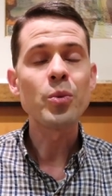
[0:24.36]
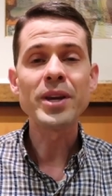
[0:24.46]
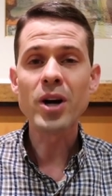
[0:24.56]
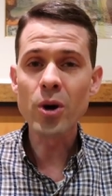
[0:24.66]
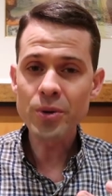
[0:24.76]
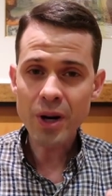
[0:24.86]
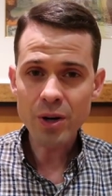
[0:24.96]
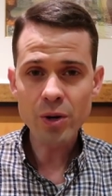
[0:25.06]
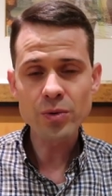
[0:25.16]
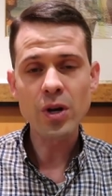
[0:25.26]
We own
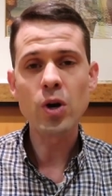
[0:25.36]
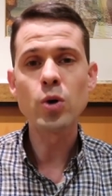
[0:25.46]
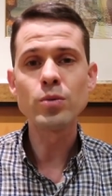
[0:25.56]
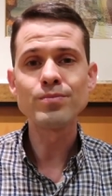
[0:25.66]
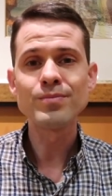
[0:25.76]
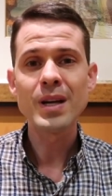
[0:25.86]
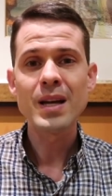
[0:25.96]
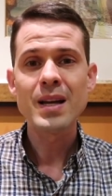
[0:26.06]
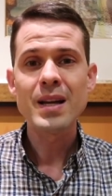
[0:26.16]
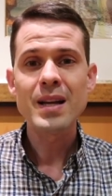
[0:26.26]
our own home
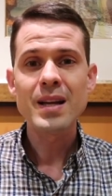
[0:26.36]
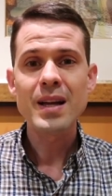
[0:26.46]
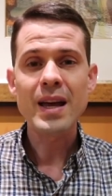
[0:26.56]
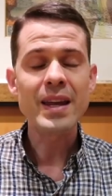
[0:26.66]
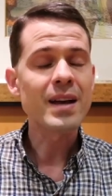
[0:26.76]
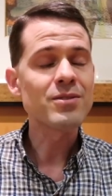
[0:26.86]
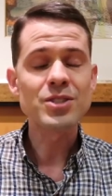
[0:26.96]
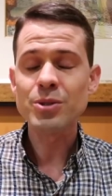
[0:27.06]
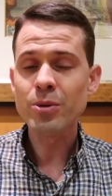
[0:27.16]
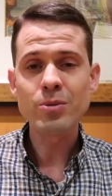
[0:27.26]
and have
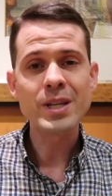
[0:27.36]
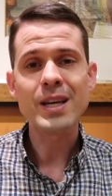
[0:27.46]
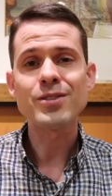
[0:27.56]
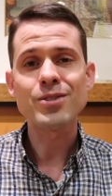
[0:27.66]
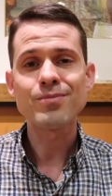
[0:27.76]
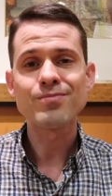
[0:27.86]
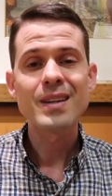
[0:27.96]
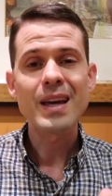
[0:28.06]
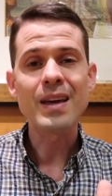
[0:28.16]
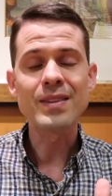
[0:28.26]
zero debt.
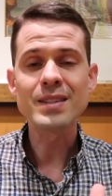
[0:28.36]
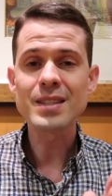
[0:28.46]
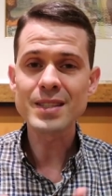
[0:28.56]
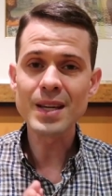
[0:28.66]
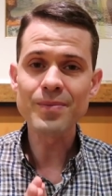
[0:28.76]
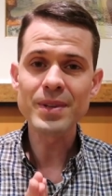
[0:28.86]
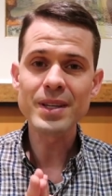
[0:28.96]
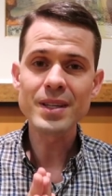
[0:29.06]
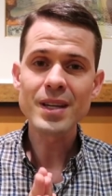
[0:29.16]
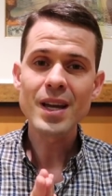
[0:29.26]
And this is
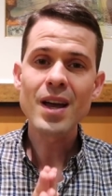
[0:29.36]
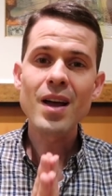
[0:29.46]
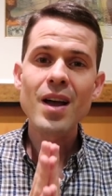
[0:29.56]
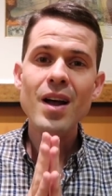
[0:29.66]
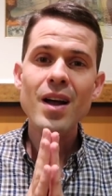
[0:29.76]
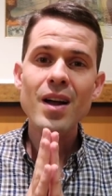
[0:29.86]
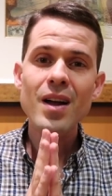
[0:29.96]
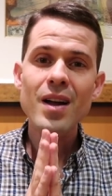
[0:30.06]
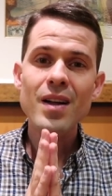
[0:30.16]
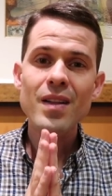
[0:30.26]
something
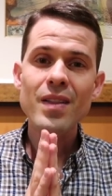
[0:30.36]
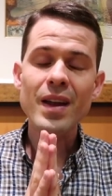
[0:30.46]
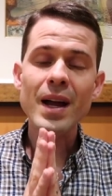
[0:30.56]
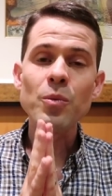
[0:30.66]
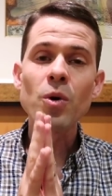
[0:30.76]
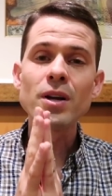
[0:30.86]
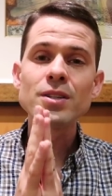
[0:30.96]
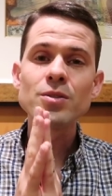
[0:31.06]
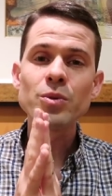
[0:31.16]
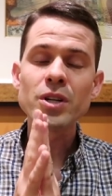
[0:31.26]
that I
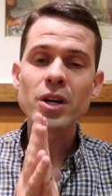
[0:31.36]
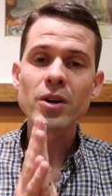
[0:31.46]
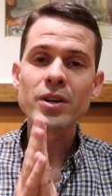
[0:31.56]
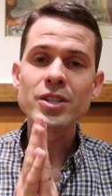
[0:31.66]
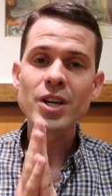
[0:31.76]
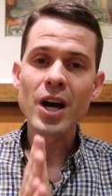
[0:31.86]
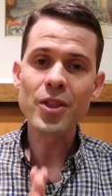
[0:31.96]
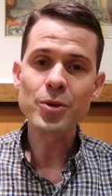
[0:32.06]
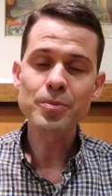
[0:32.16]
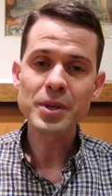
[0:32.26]
want to encourage
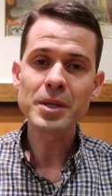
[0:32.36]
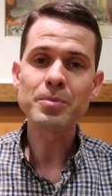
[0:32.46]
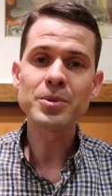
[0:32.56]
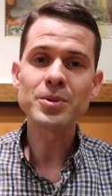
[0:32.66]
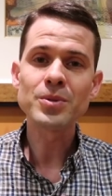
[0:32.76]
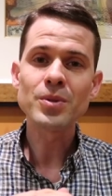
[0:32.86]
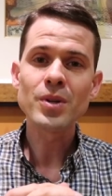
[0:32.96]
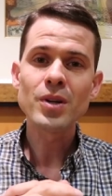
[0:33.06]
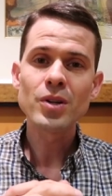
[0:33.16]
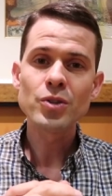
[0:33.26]
other people
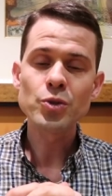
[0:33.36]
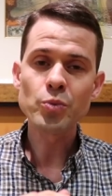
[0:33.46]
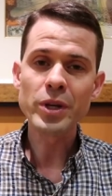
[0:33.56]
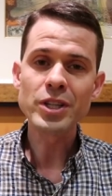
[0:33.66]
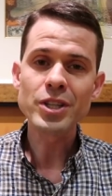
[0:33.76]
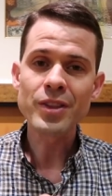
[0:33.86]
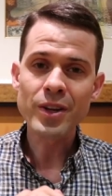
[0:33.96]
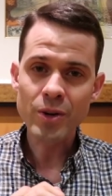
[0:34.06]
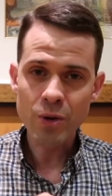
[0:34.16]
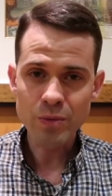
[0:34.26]
to reach in
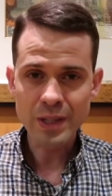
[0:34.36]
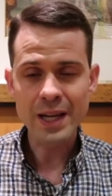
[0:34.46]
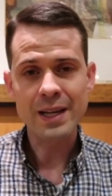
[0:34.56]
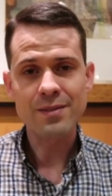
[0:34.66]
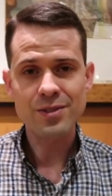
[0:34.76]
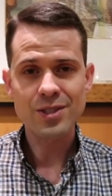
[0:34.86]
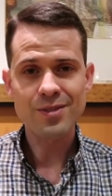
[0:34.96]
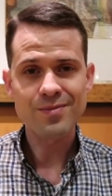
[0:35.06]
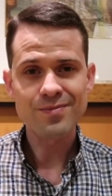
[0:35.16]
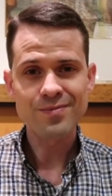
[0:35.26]
their own lives.
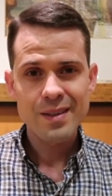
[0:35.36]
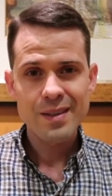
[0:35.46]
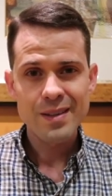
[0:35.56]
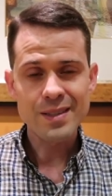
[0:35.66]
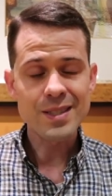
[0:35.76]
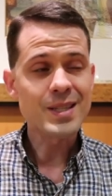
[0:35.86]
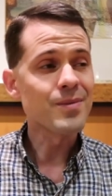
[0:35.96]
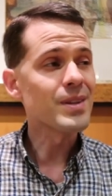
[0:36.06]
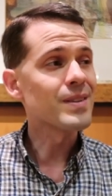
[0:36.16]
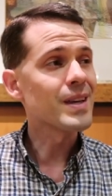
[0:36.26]
This is
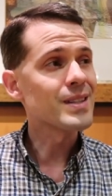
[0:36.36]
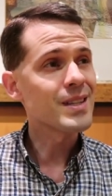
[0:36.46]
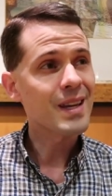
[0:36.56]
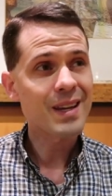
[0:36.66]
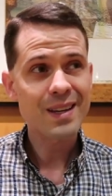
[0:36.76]
something that,